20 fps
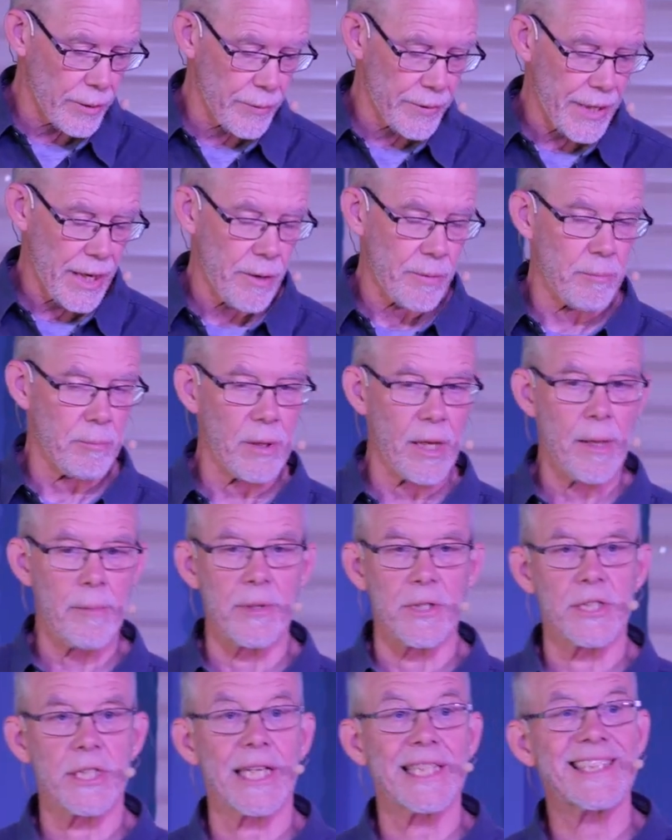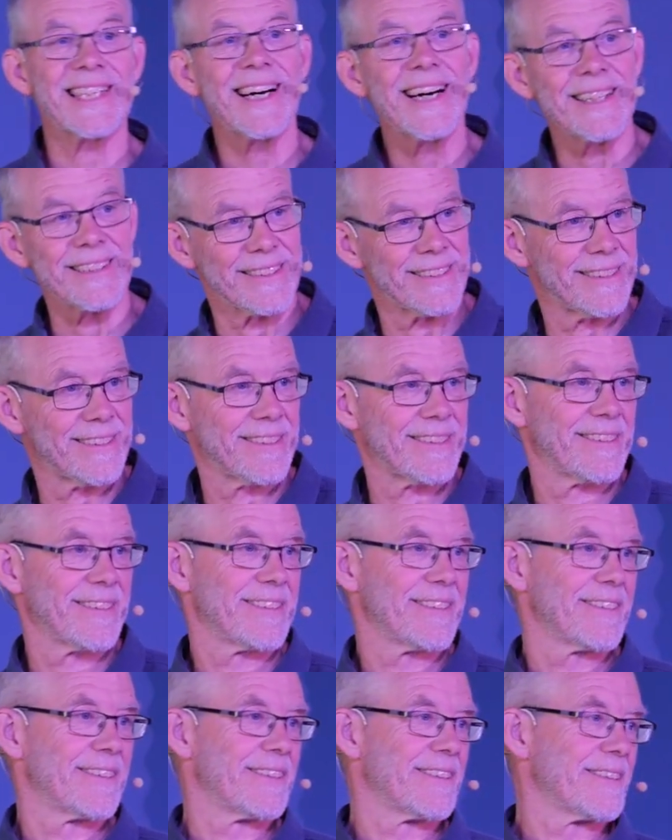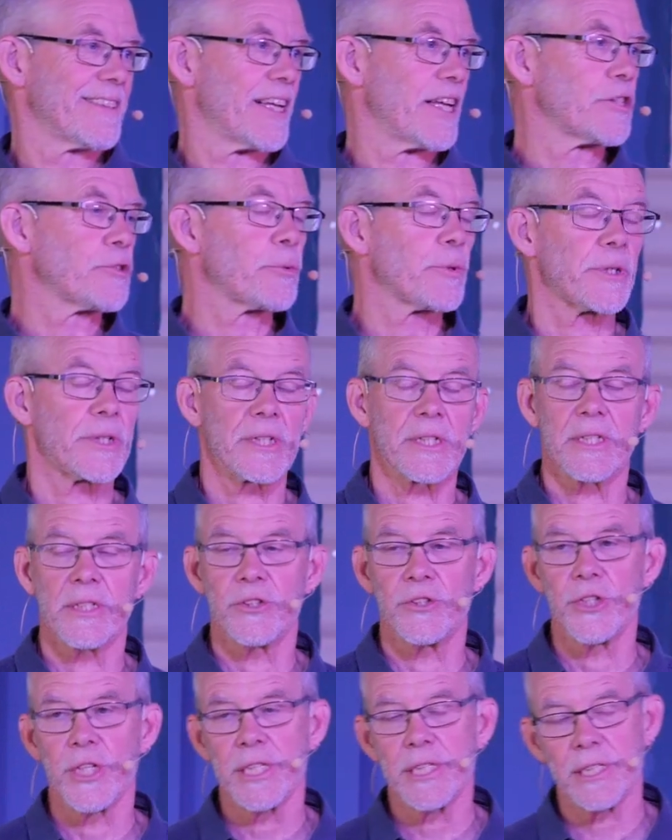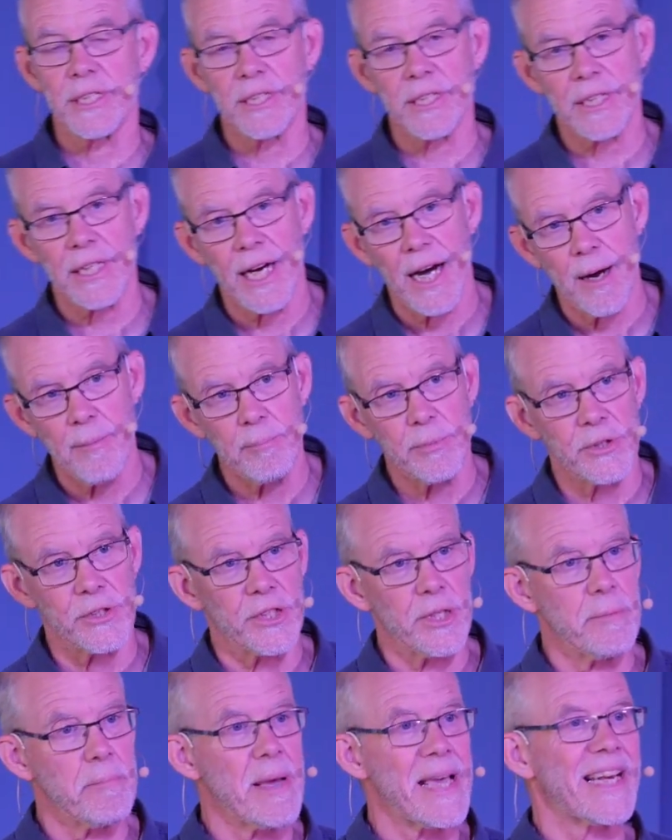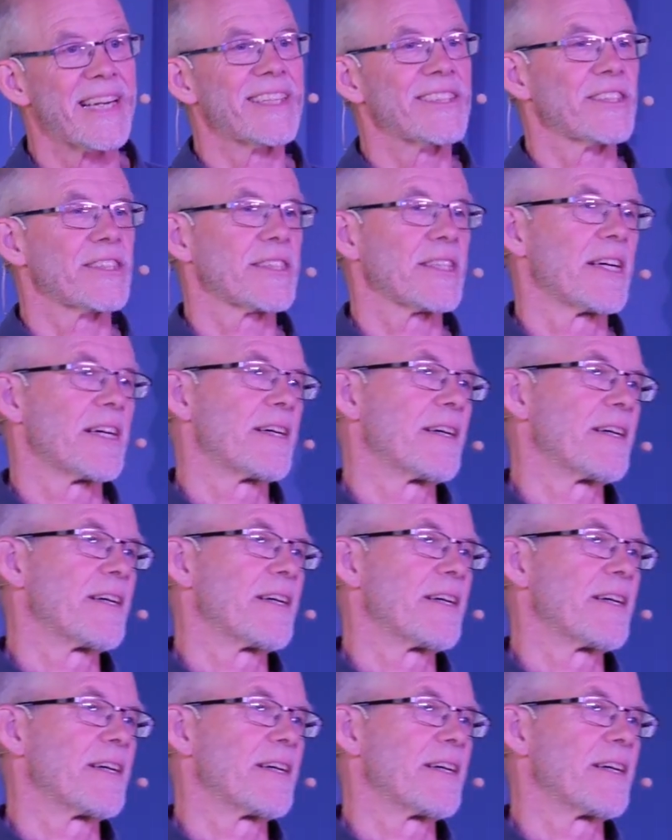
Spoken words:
and without blemish. That's us. That's what Jesus accomplished. He made us